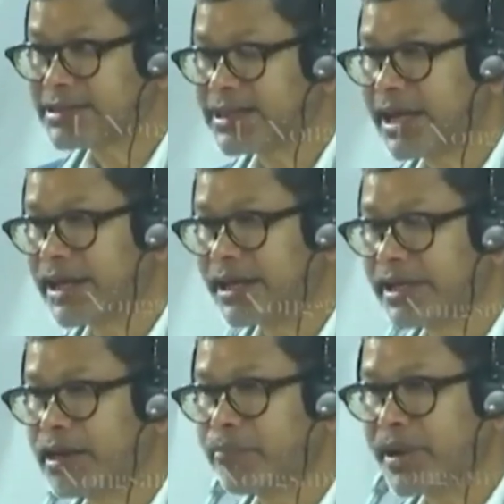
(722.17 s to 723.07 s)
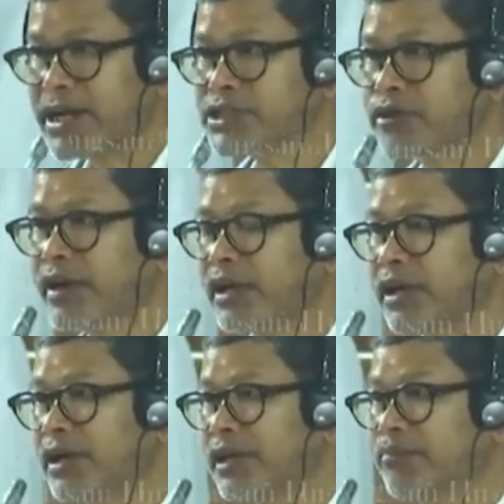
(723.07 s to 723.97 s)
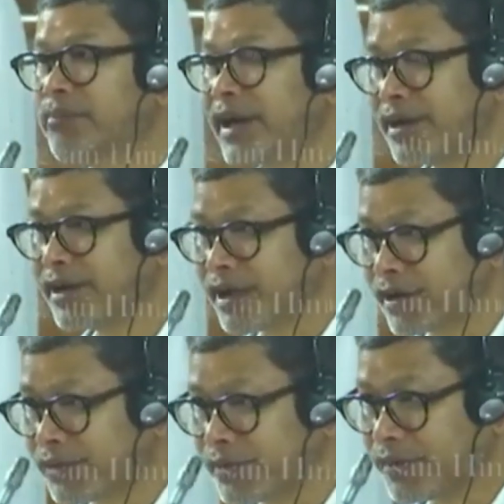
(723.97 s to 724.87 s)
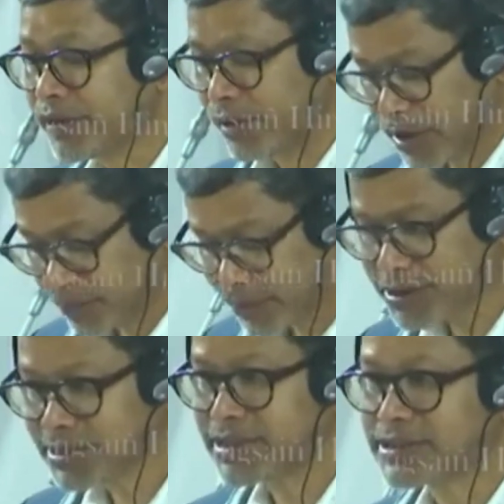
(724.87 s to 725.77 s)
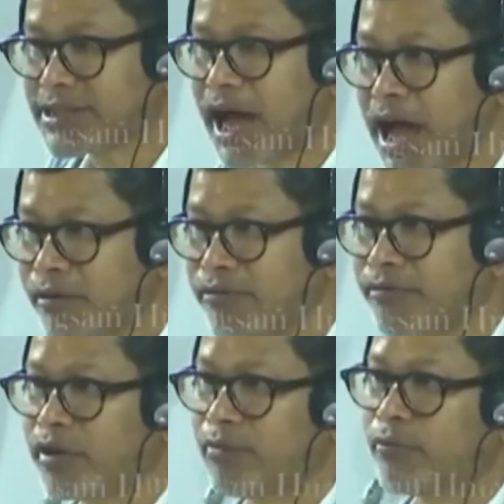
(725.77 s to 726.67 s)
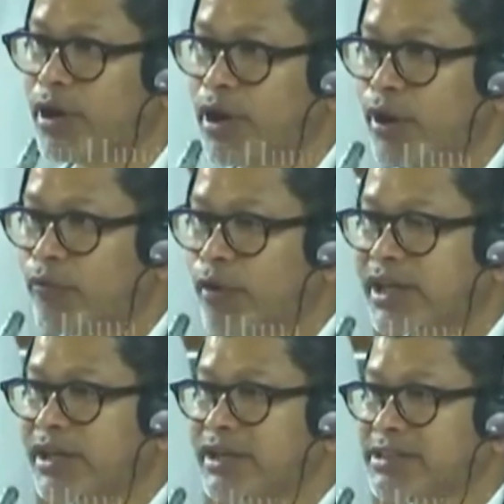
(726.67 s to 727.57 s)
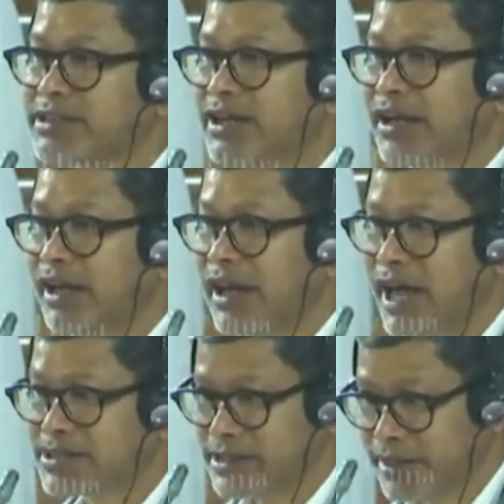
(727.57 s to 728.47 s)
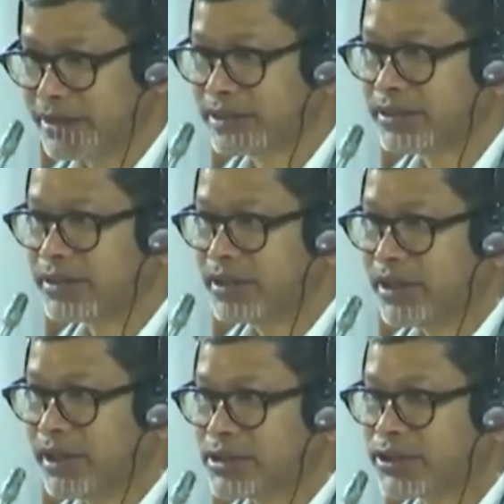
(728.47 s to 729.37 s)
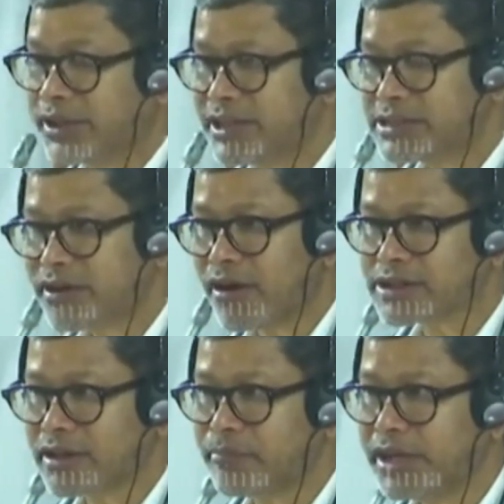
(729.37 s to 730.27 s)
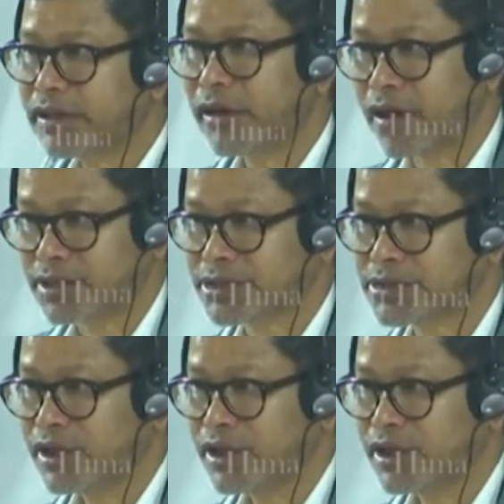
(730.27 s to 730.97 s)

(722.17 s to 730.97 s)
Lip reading: that the price of areca nut per 100 numbers is half from what it is last year. So this caused a big loss